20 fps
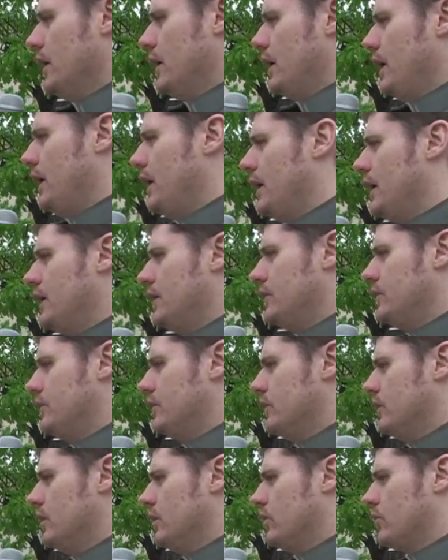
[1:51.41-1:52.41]
And
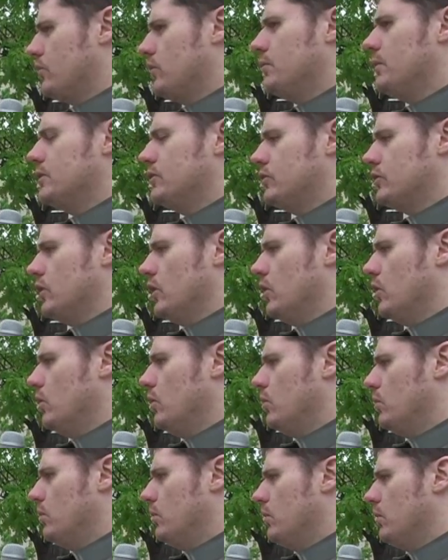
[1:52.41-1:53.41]
3 months
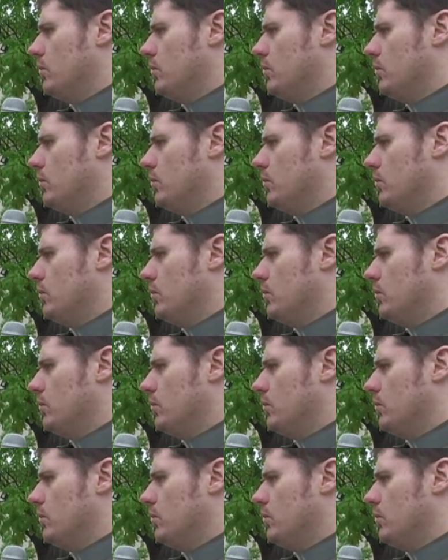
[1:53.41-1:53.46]
ago,